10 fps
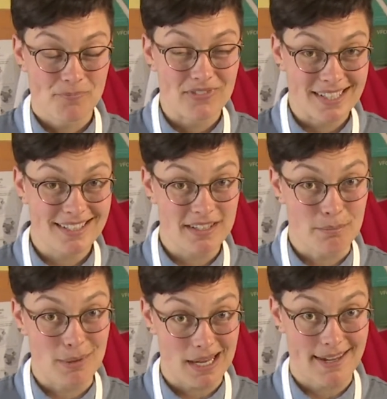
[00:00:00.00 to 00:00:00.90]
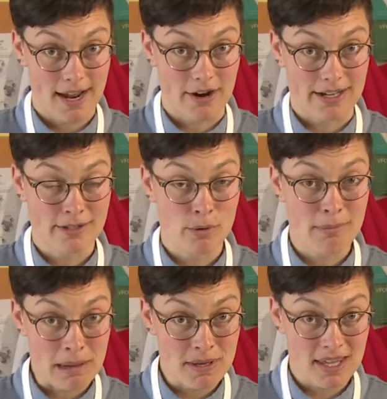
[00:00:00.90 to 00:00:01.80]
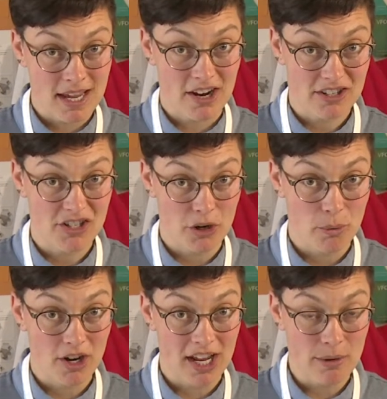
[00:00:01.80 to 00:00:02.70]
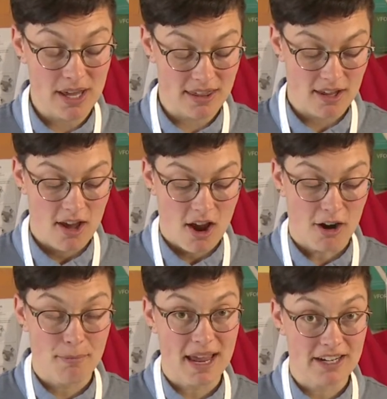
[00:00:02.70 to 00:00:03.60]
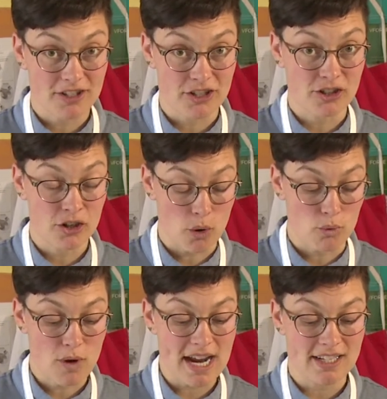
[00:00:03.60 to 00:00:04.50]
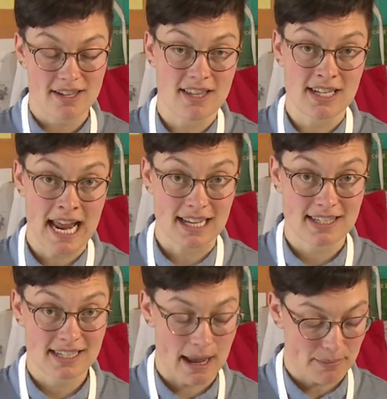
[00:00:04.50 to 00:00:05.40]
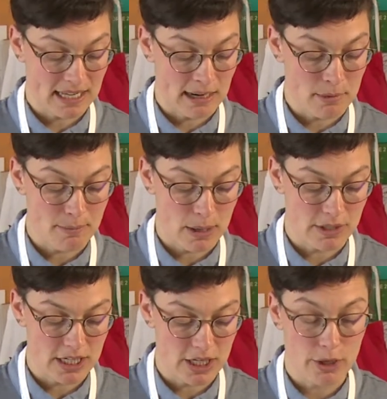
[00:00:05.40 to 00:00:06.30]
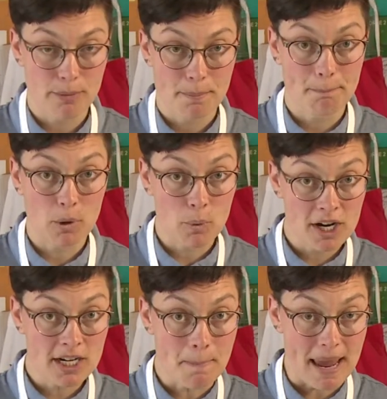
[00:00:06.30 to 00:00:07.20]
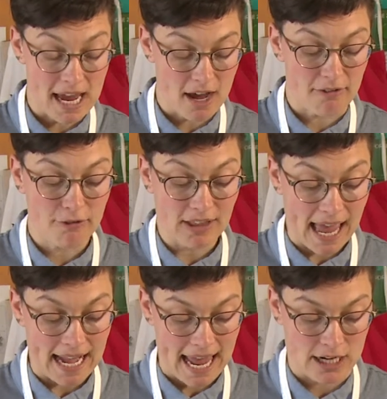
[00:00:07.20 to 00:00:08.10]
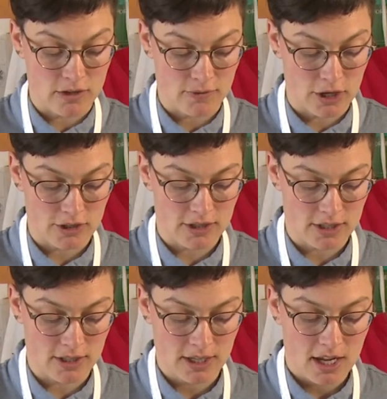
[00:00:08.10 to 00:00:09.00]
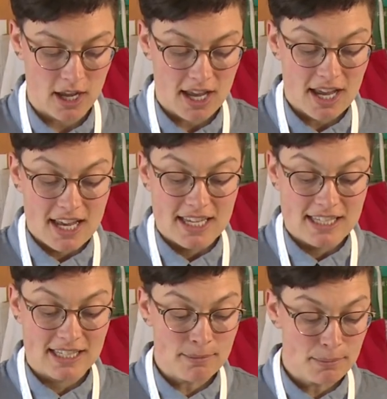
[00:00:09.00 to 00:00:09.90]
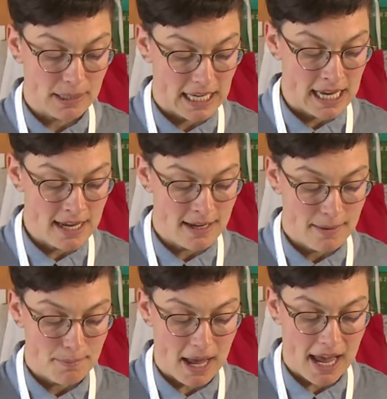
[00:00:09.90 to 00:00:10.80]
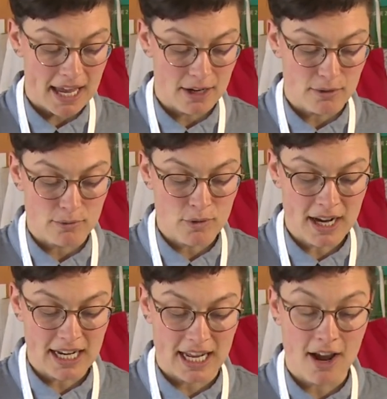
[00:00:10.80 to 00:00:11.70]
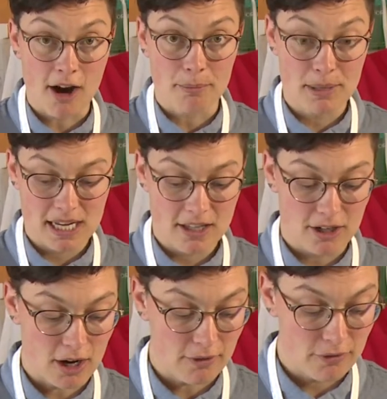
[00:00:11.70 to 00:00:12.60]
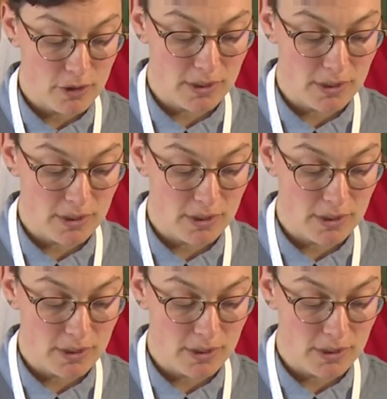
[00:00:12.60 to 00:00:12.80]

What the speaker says: This is a big carrot, so maybe the carrots you're working with are better just go right to the next step that I'm about to do. But we're gonna make a flat edge first. Simply by running our peeler a few